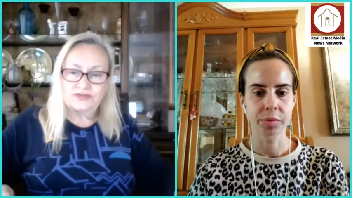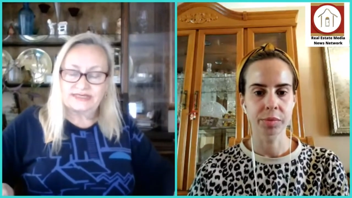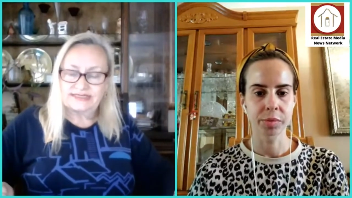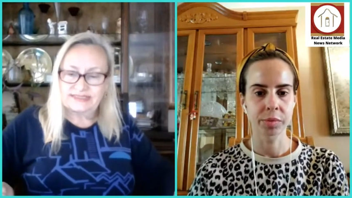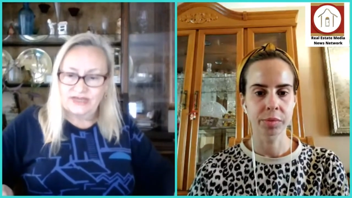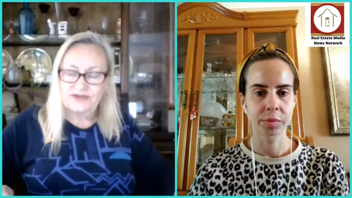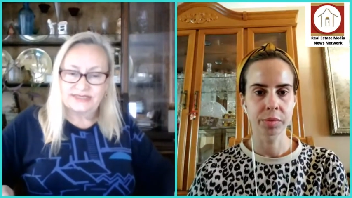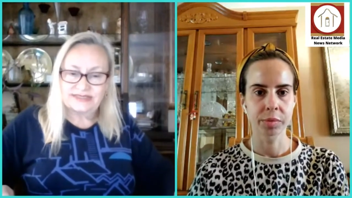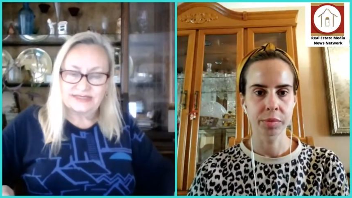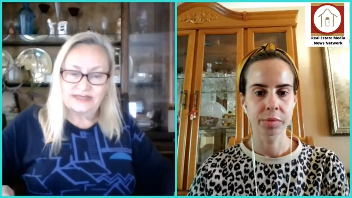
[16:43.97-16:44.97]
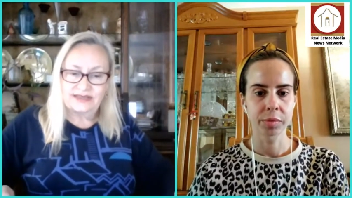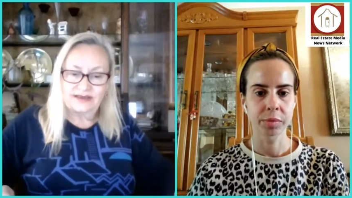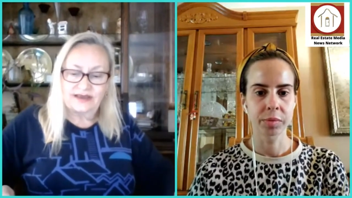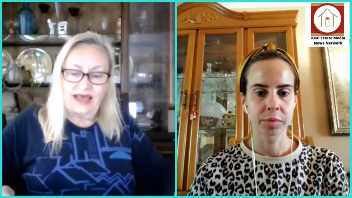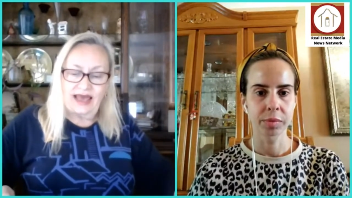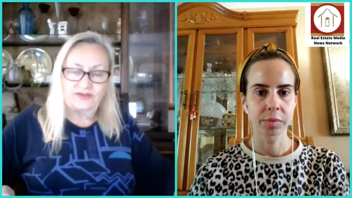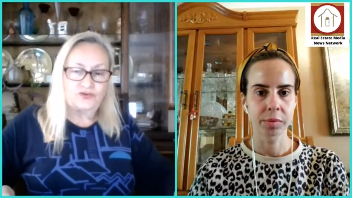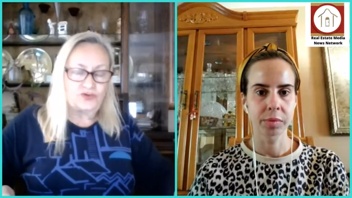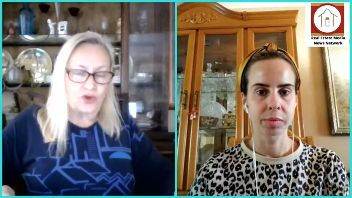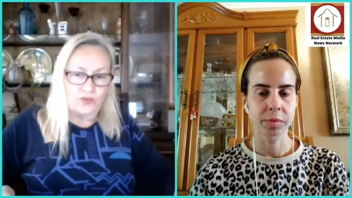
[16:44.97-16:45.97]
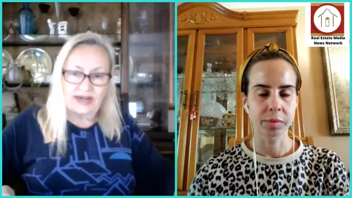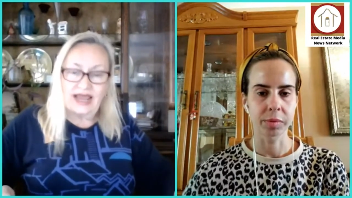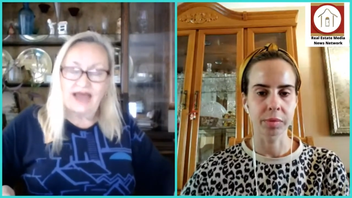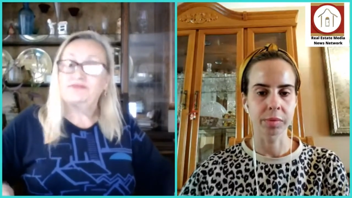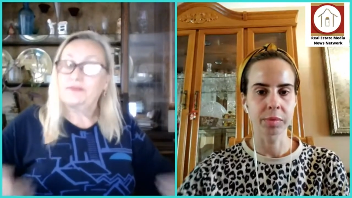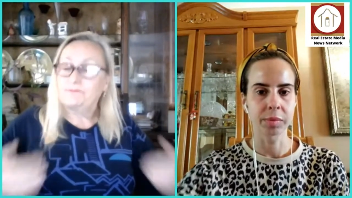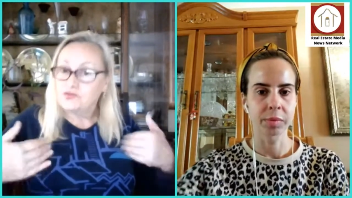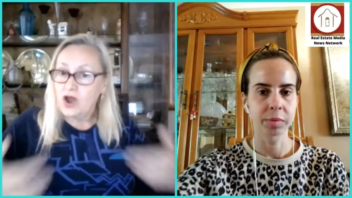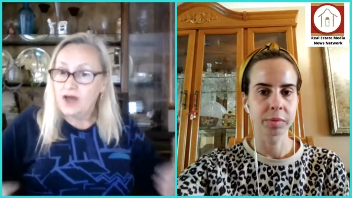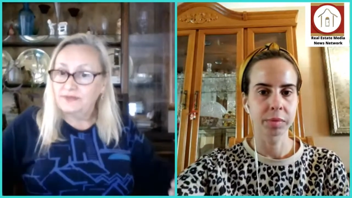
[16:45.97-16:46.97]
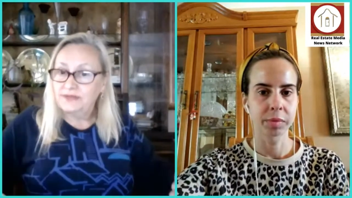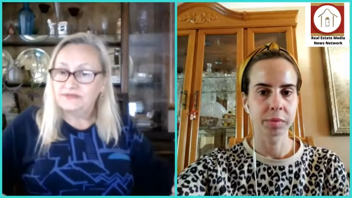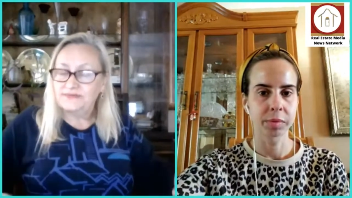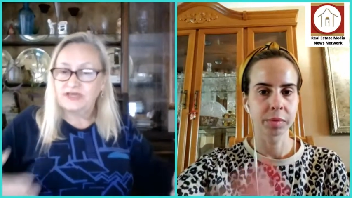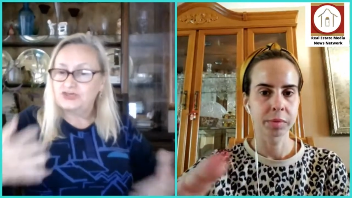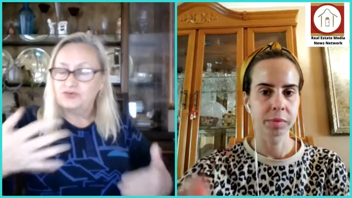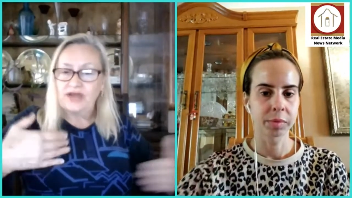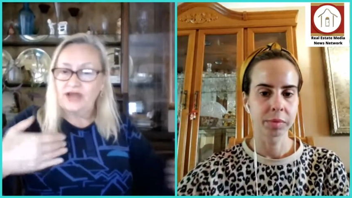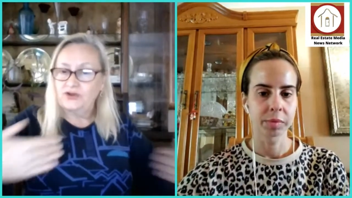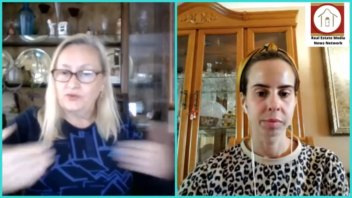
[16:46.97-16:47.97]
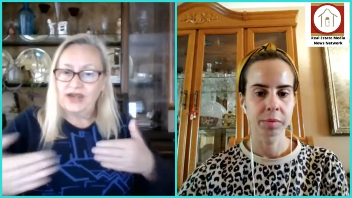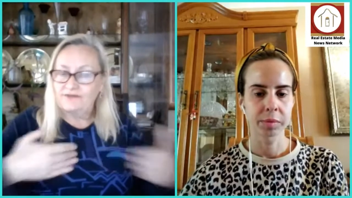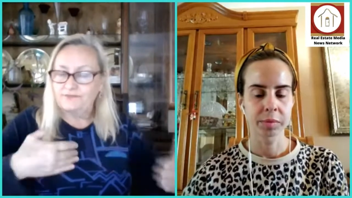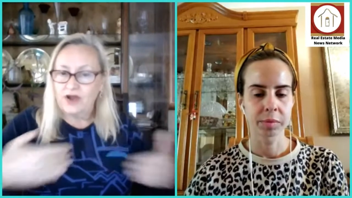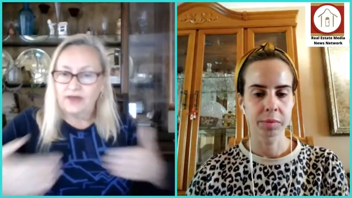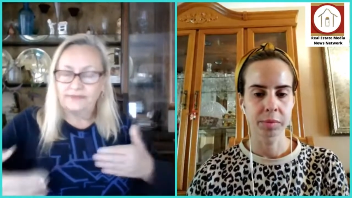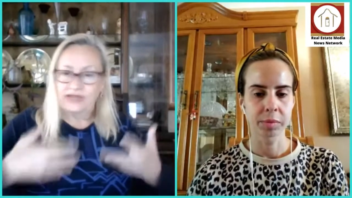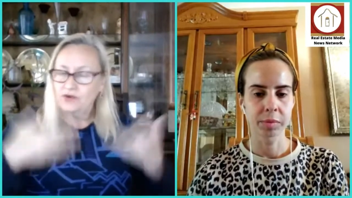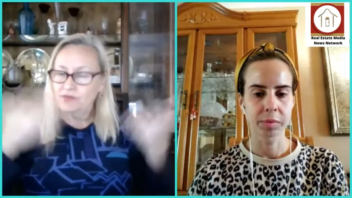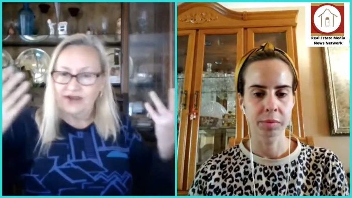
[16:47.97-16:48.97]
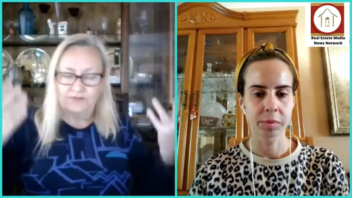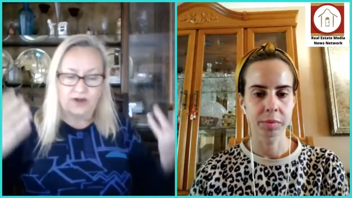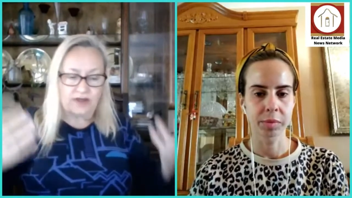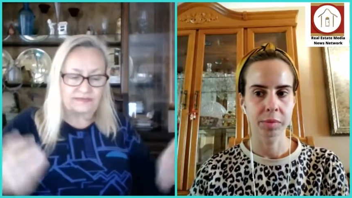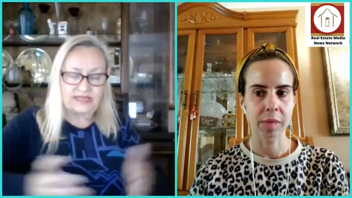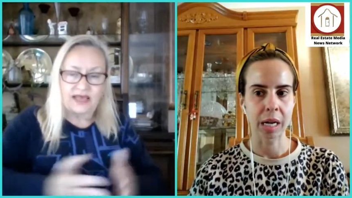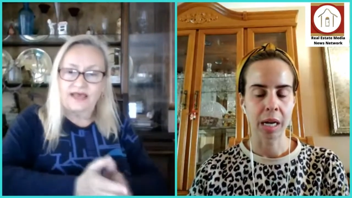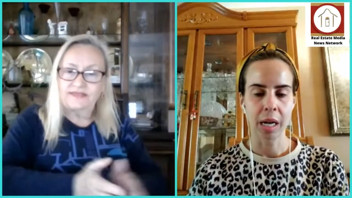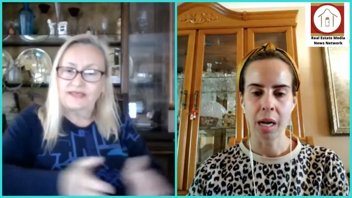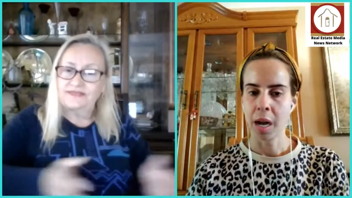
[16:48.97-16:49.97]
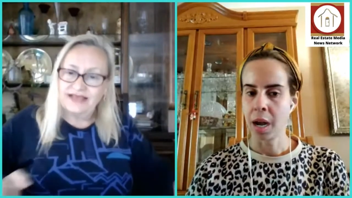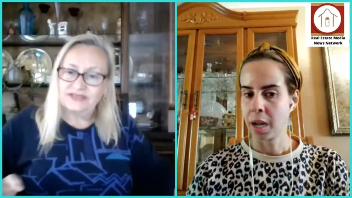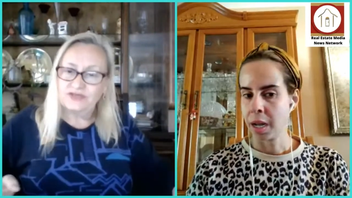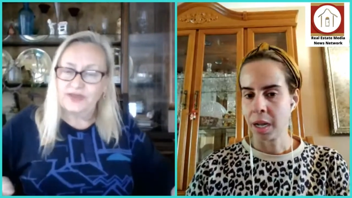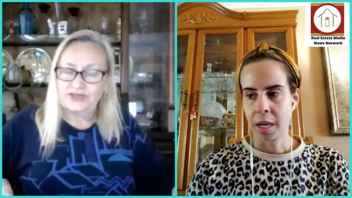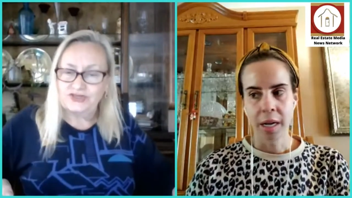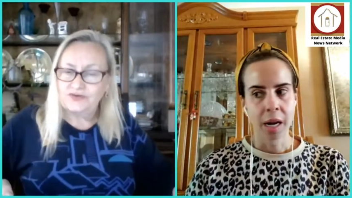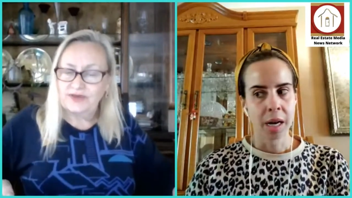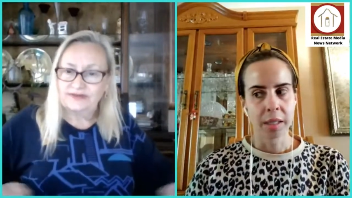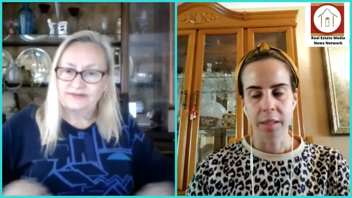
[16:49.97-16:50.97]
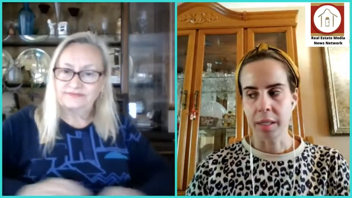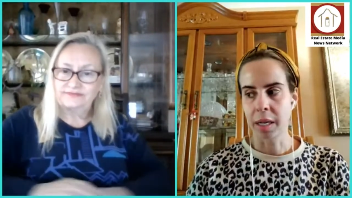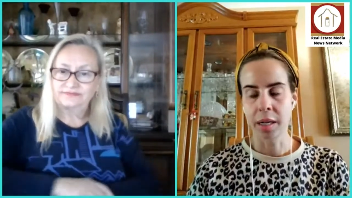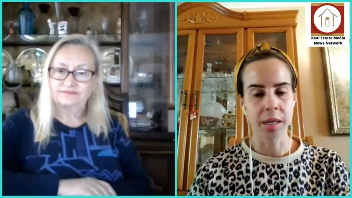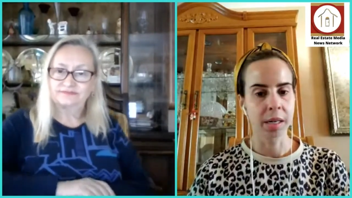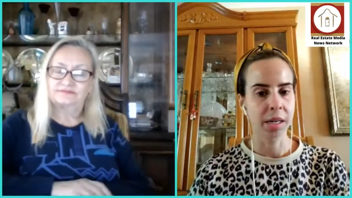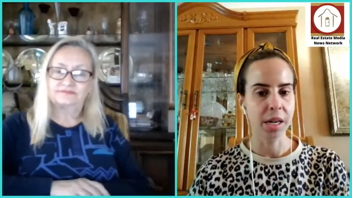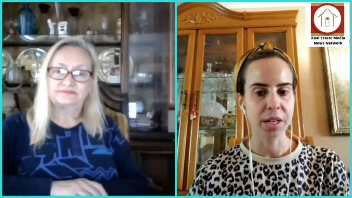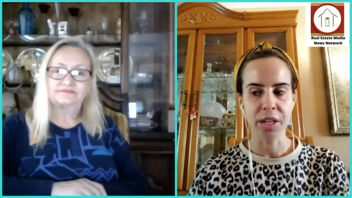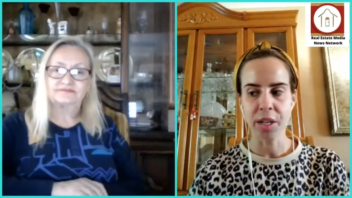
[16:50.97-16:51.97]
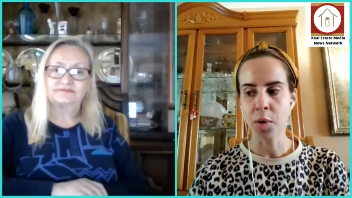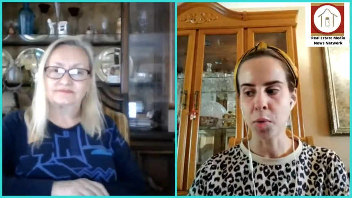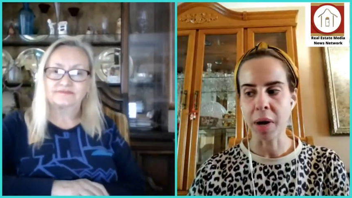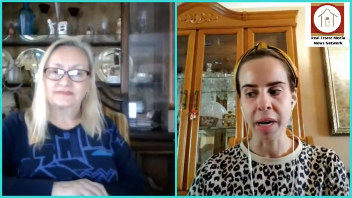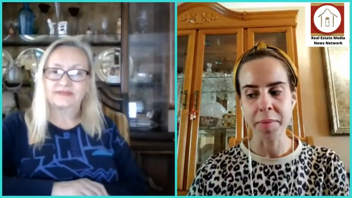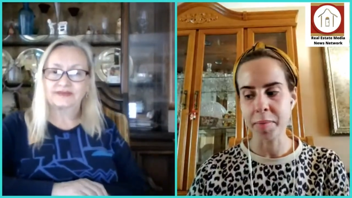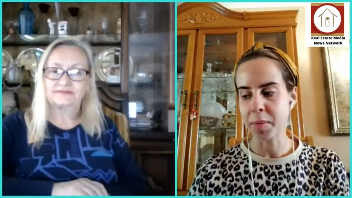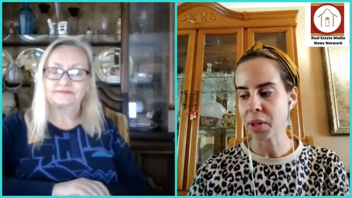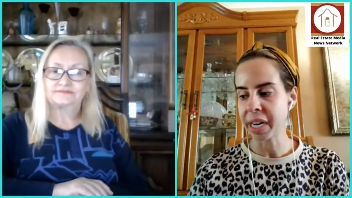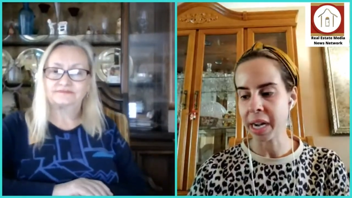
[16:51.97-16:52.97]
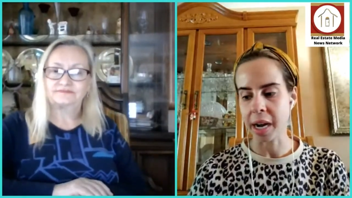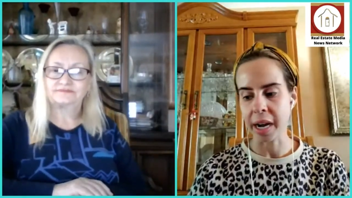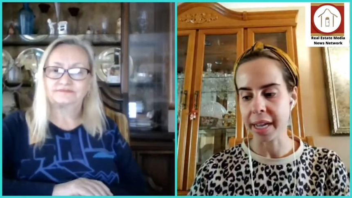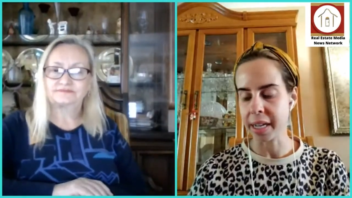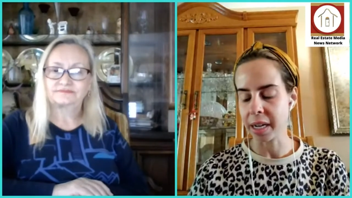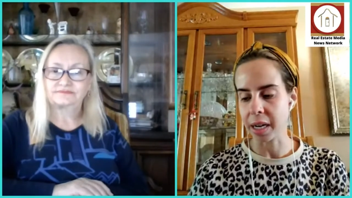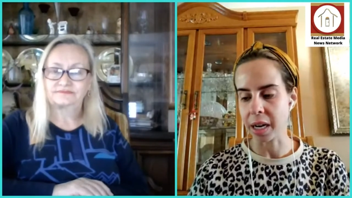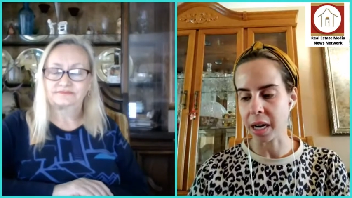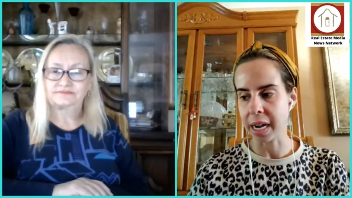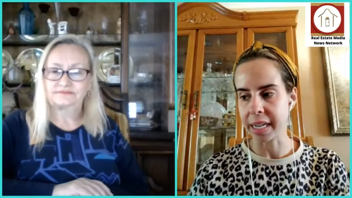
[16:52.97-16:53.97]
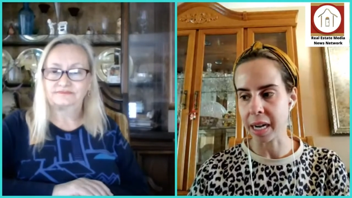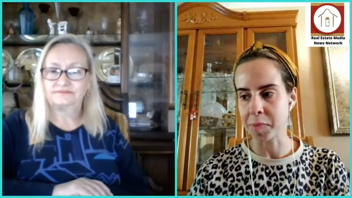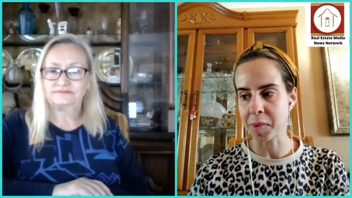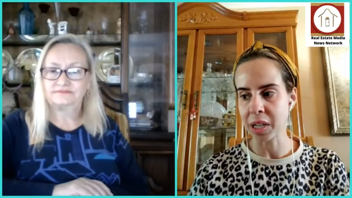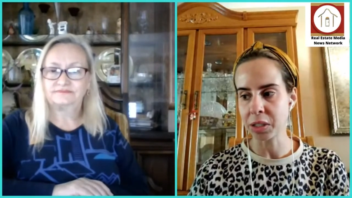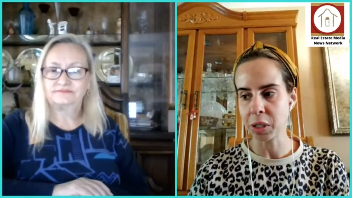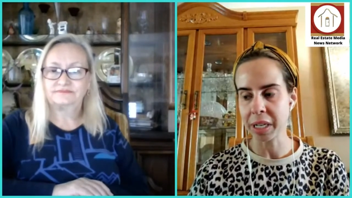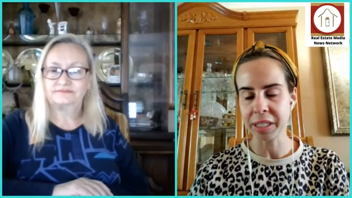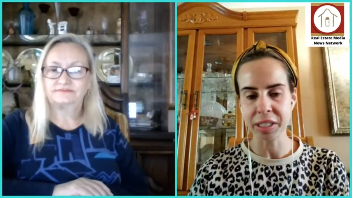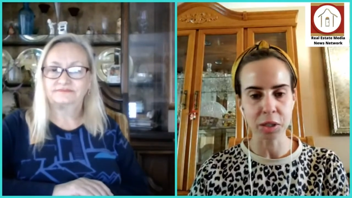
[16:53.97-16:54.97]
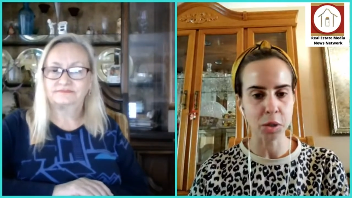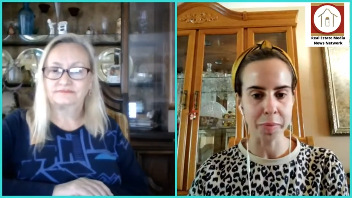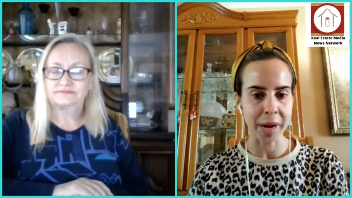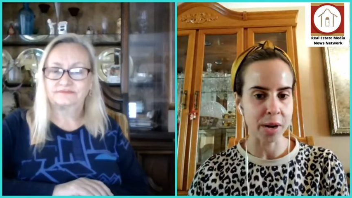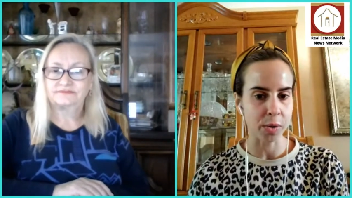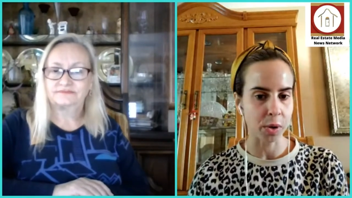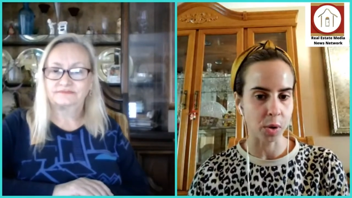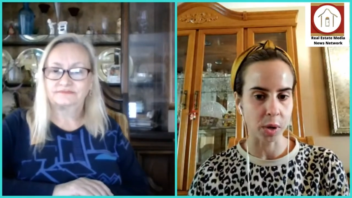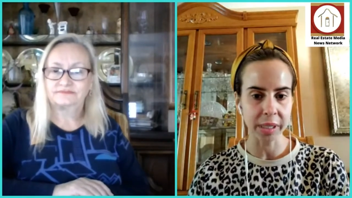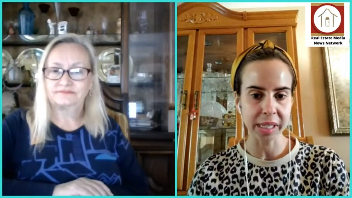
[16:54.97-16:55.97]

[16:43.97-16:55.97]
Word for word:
Speaker 1: this seriously and you don't want to have the problems, because you and I don't want to have problems. I don't want to have problems. Then
Speaker 2: that's the way to do it. You know what, Maria? I'm not trying to toot my own horn, because